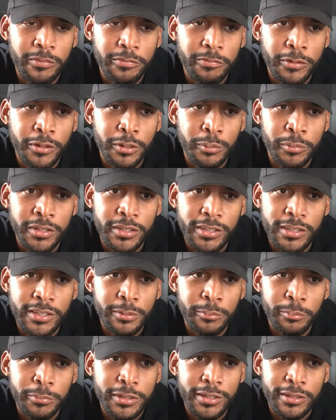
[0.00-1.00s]
film, and he
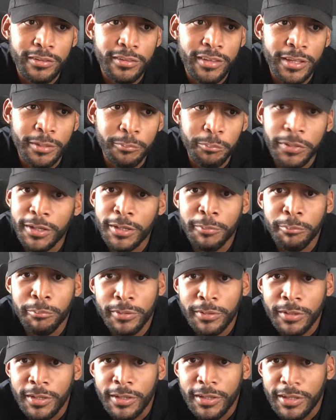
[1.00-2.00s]
immediately like, man,
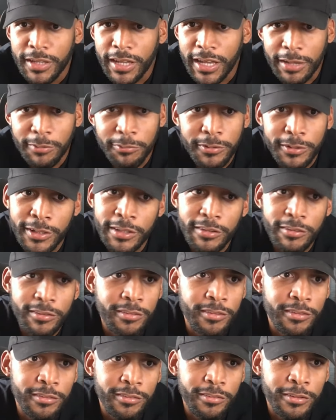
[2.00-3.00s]
I relate
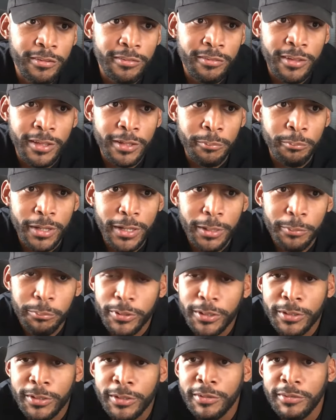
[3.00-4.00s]
to this. Cause like my
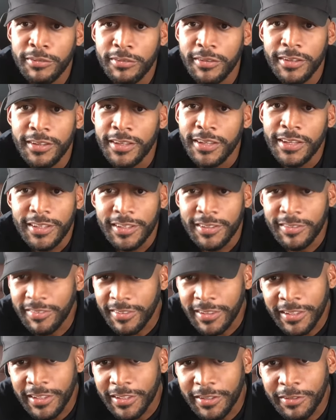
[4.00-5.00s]
parents, it's
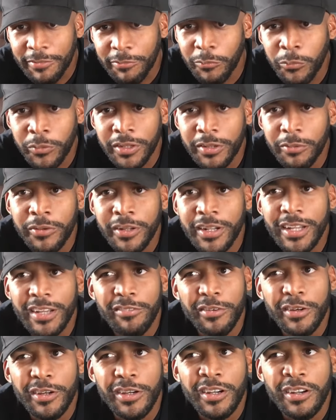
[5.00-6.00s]
like
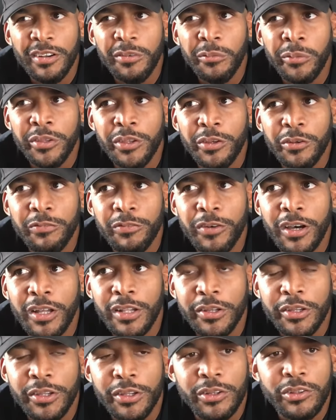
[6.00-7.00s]
whatever, when you're
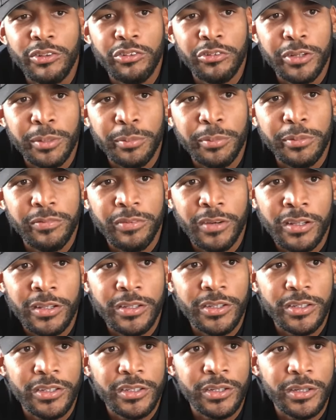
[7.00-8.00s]
following your dream and
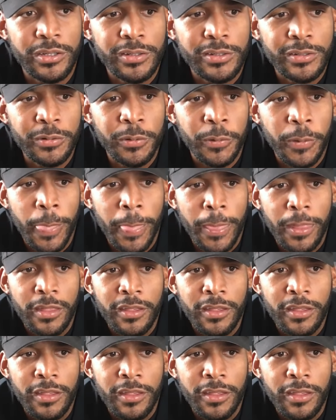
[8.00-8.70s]
following your goal,